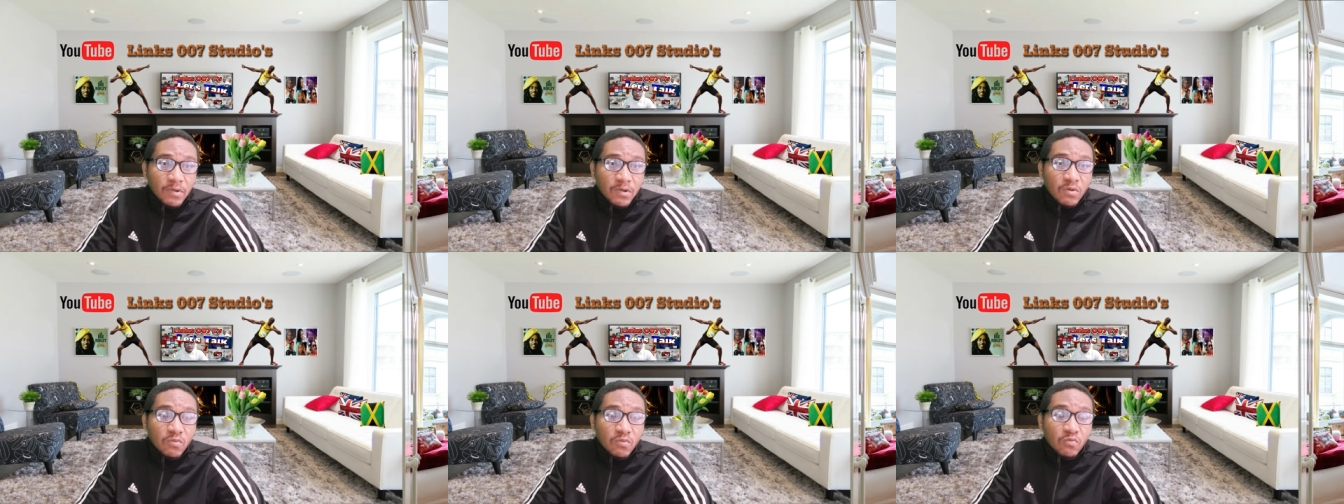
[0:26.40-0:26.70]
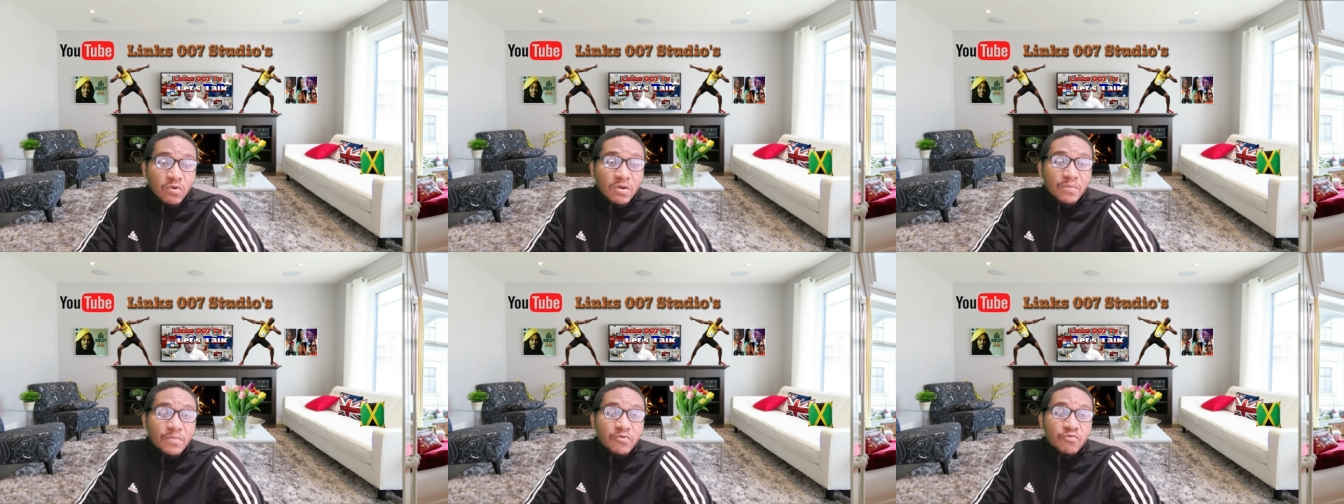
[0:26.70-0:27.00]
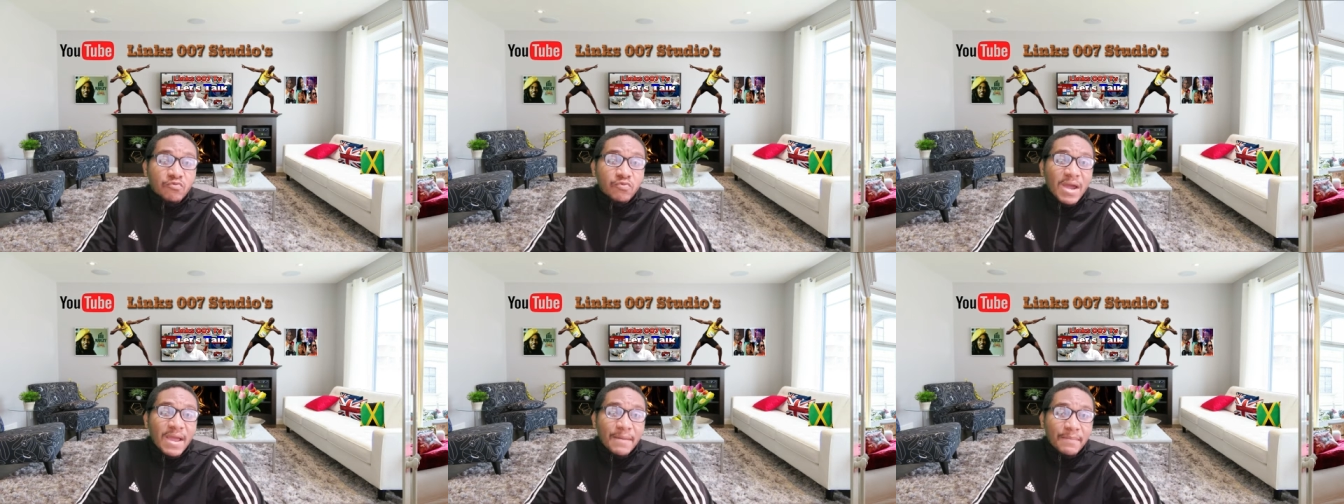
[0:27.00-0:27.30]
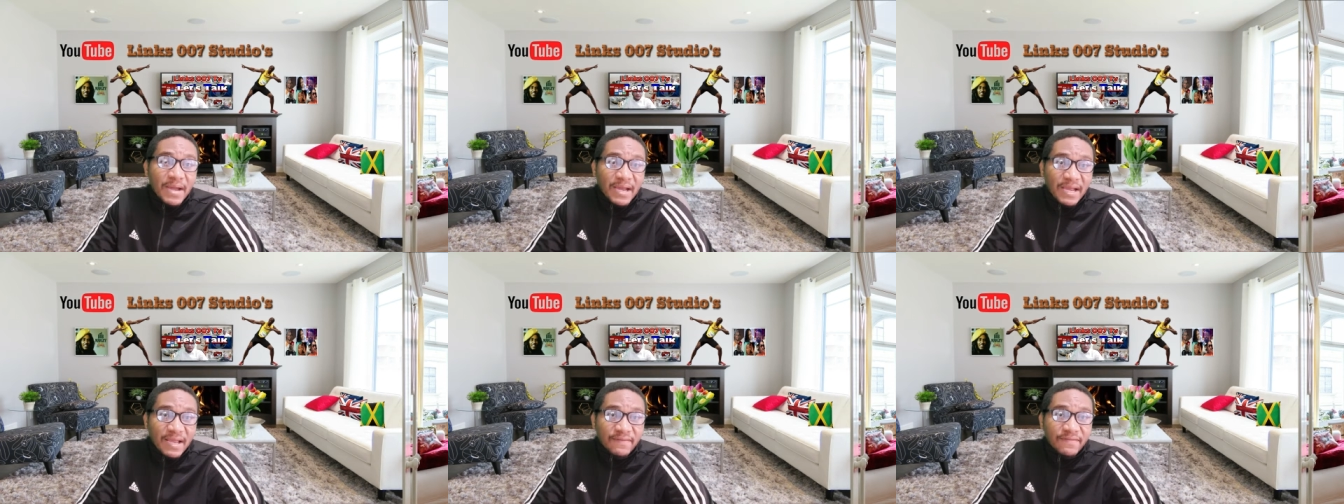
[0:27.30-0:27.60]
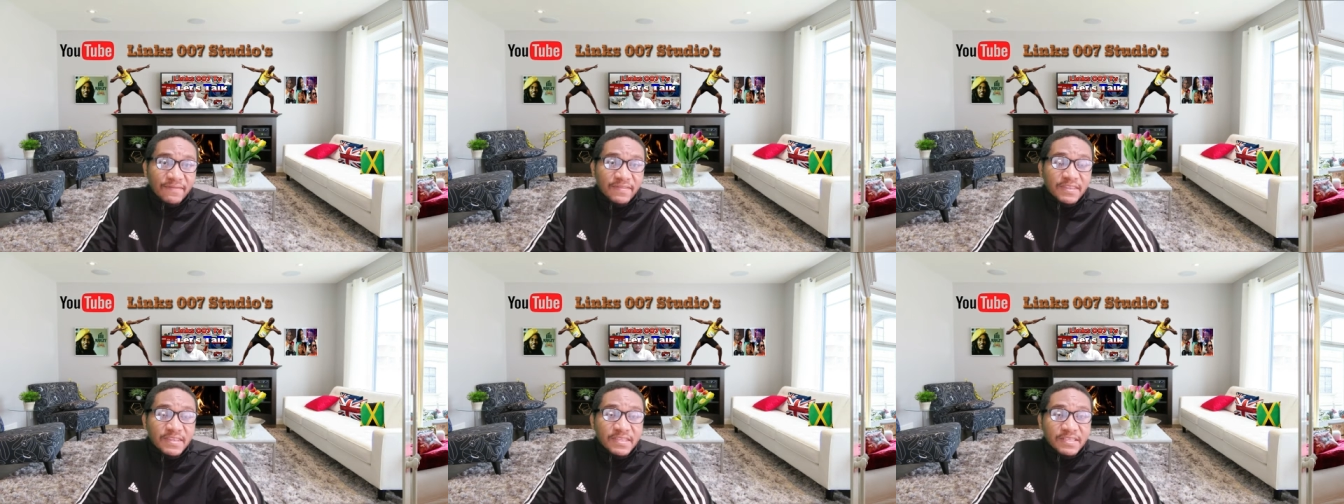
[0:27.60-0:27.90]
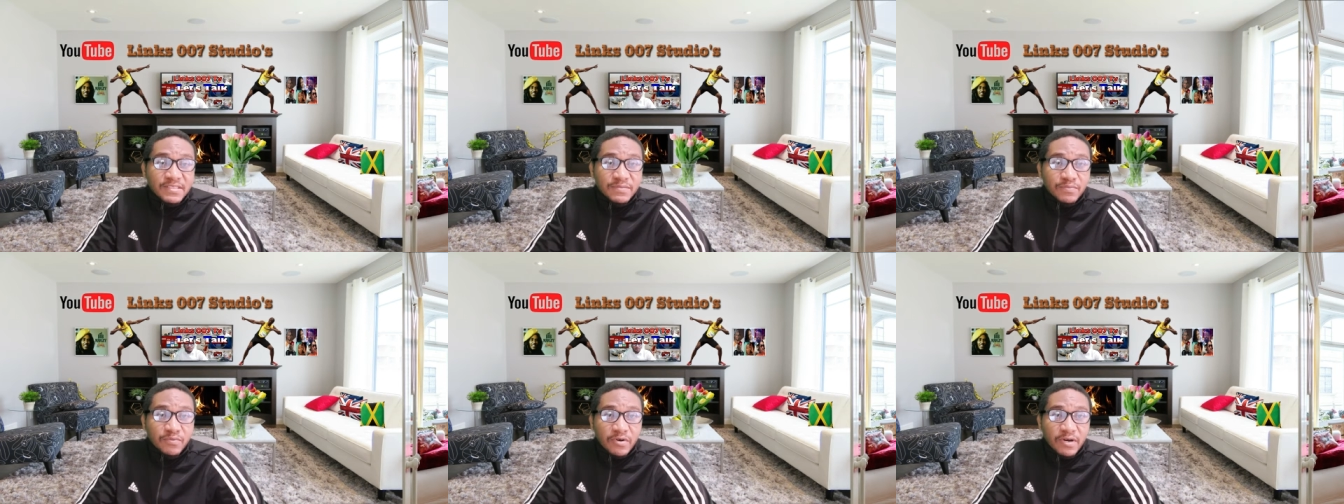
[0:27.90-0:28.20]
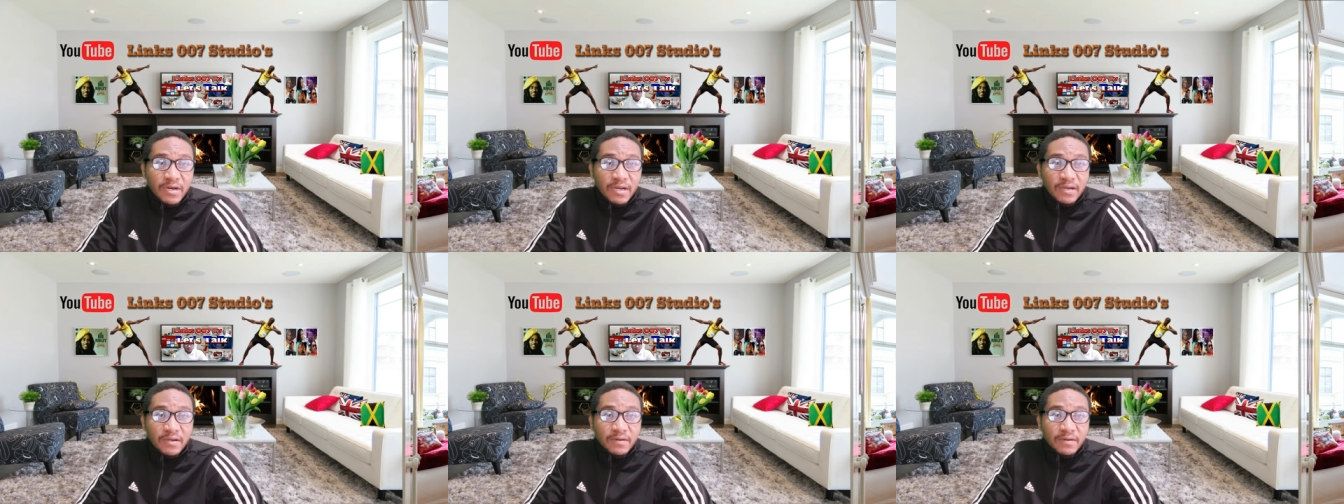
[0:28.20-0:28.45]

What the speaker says: We'll be right back after this break.